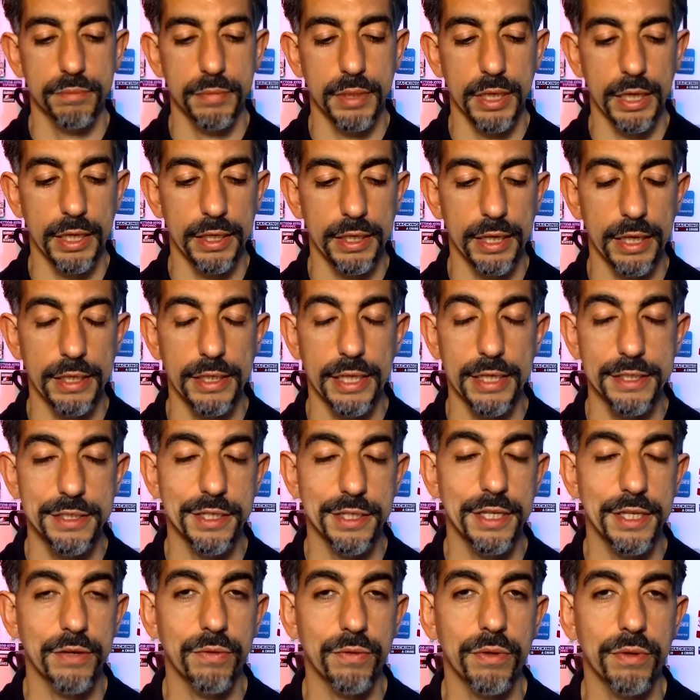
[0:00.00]
and that's the
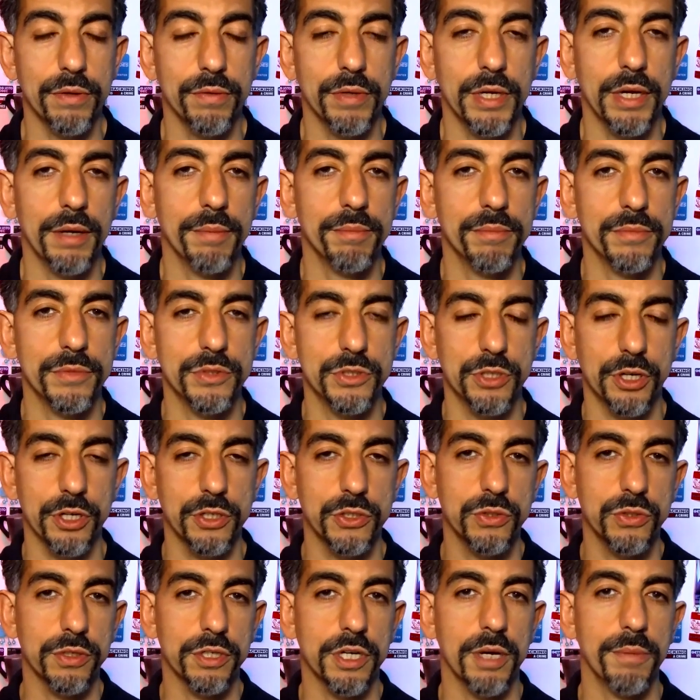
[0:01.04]
thing when I'm talking
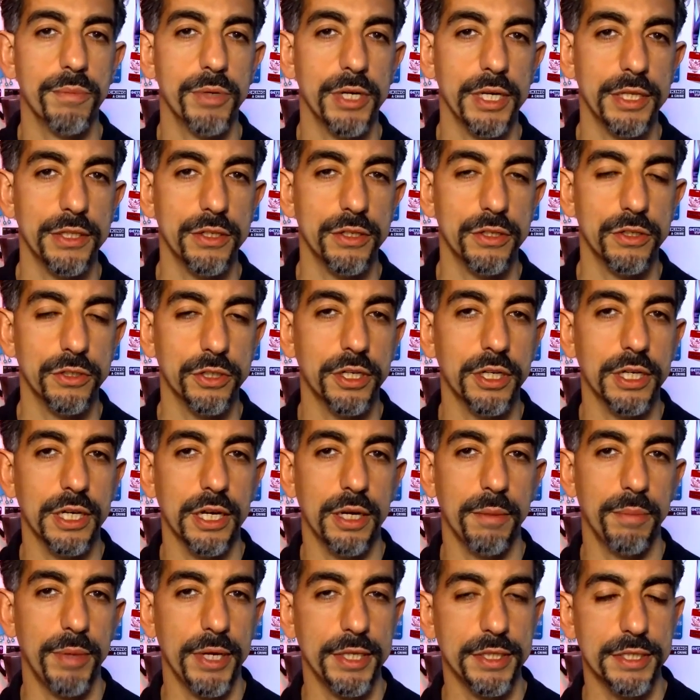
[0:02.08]
to a company and they're looking to get
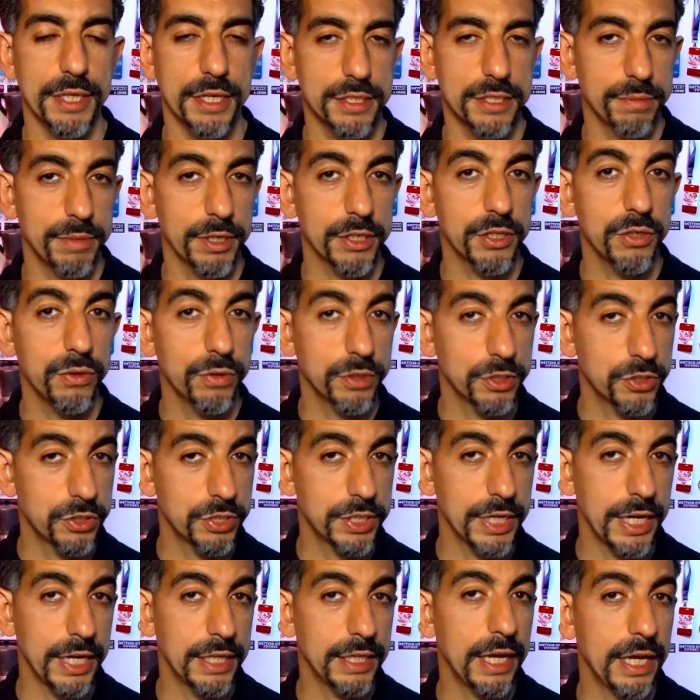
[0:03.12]
a pen test, I'm like, you
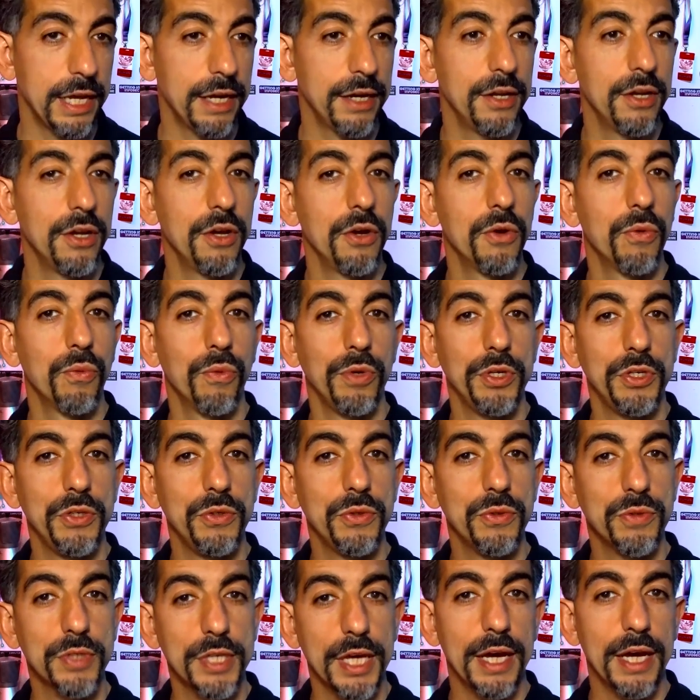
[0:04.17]
understand that when
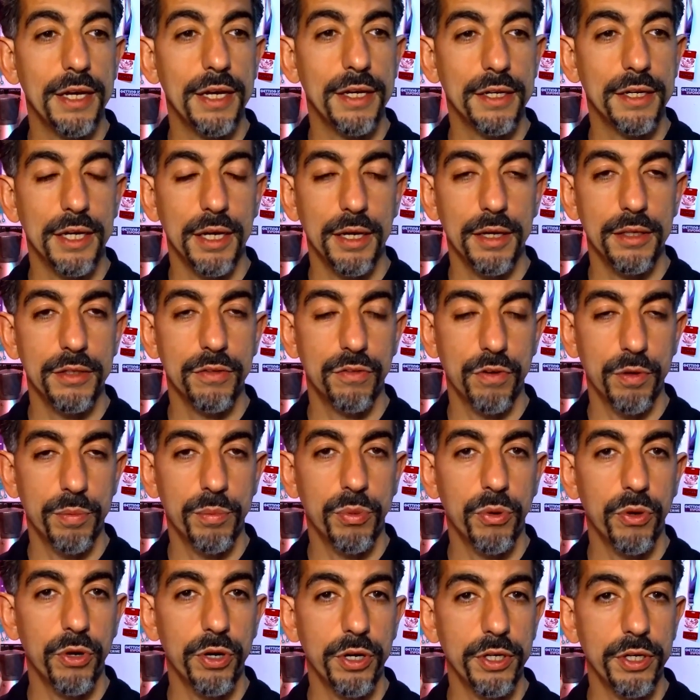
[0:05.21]
you get the
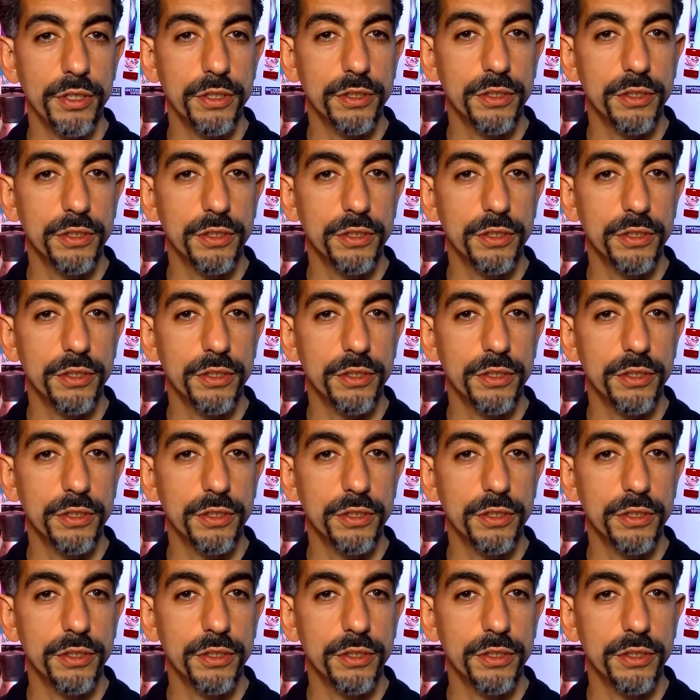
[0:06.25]
report,